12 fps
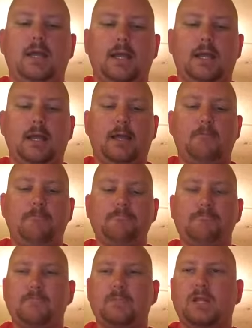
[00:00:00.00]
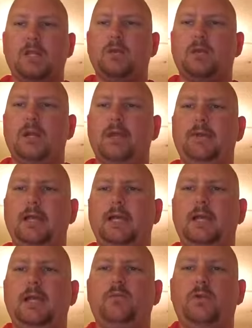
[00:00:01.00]
I uh, don't have any
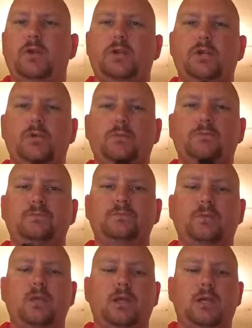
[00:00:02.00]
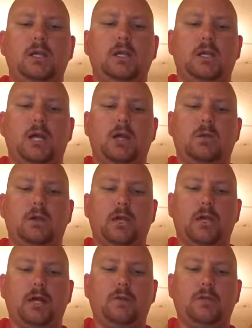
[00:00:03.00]
lane 1Q. I run
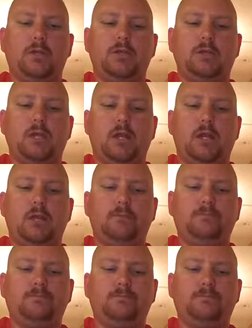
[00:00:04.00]
out of it, used it all up.